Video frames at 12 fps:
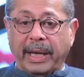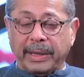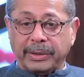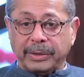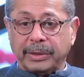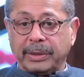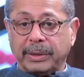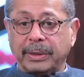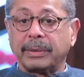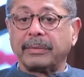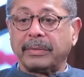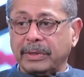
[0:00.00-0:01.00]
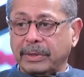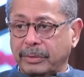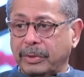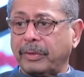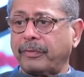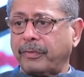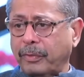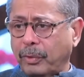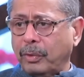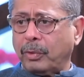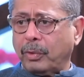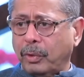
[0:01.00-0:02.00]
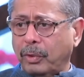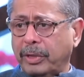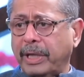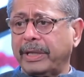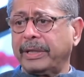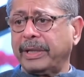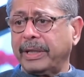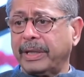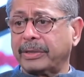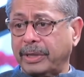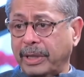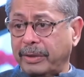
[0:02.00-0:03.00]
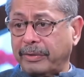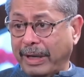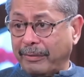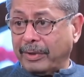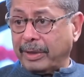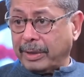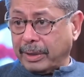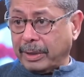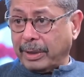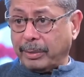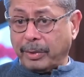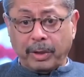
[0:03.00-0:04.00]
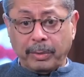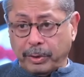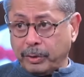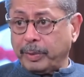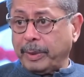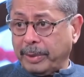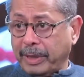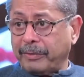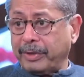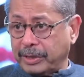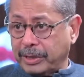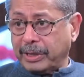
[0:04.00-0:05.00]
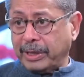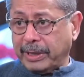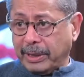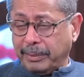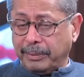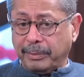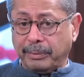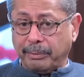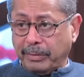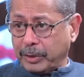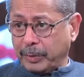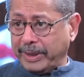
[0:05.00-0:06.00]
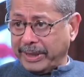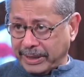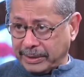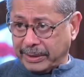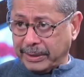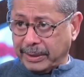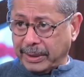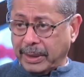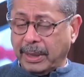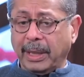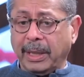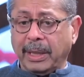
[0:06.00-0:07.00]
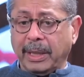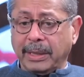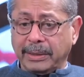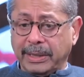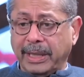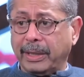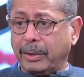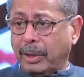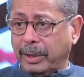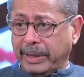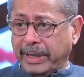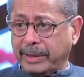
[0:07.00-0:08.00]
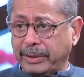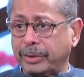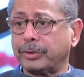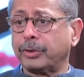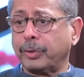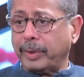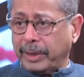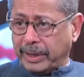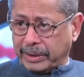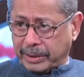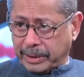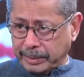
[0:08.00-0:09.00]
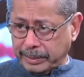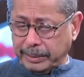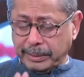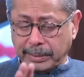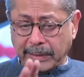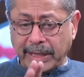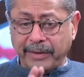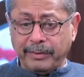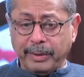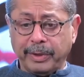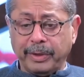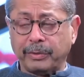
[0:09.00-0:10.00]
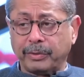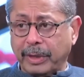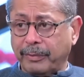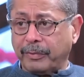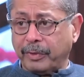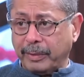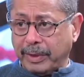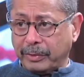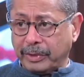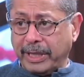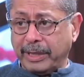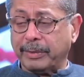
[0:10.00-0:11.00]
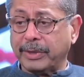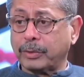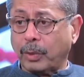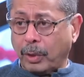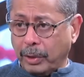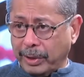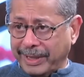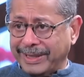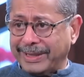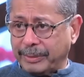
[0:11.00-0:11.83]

has the old old criteria still traveled abroad because people have recently come must be tested their contacts should be tested Right. Everybody who's come from outside must quarantine